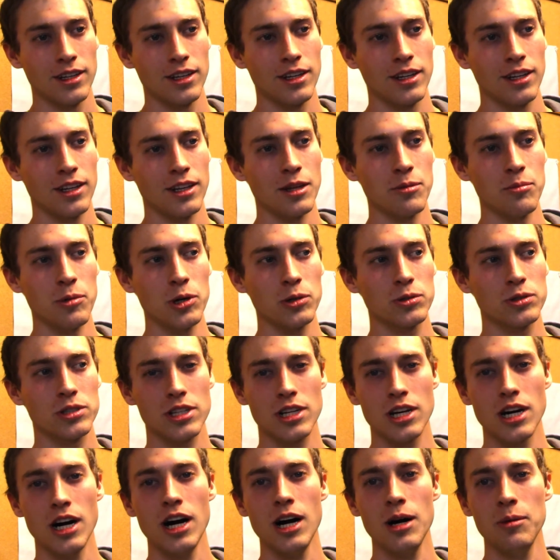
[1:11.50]
The most
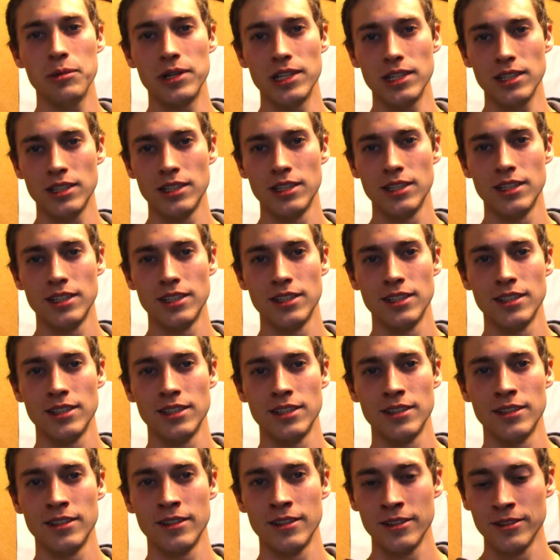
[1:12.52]
common
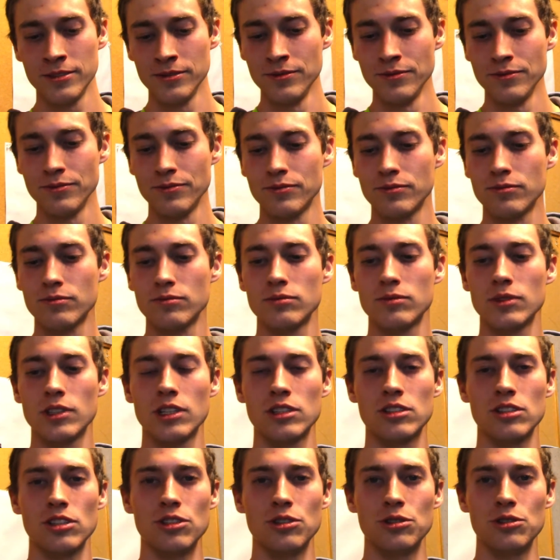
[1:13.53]
is
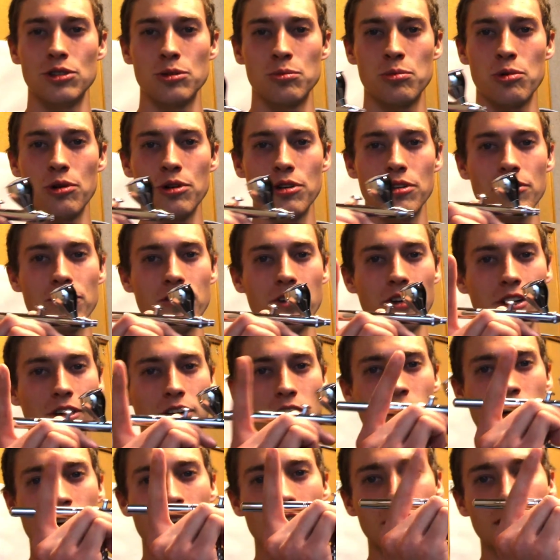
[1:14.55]
to use your pointer finger,
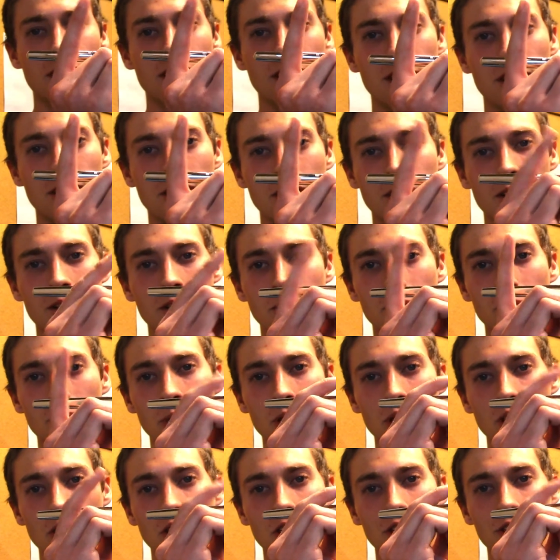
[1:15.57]
put
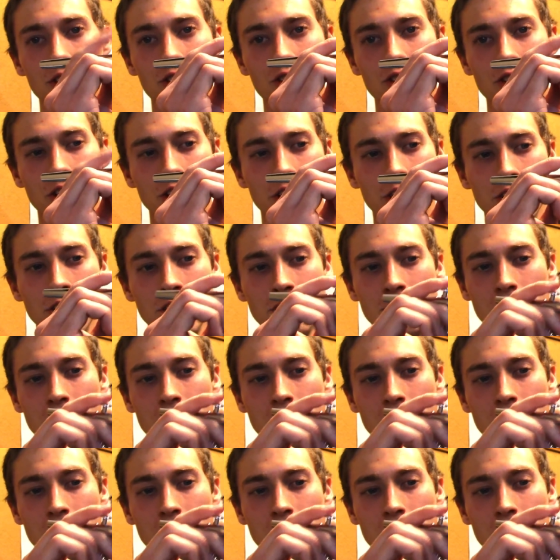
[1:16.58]
it on the trigger,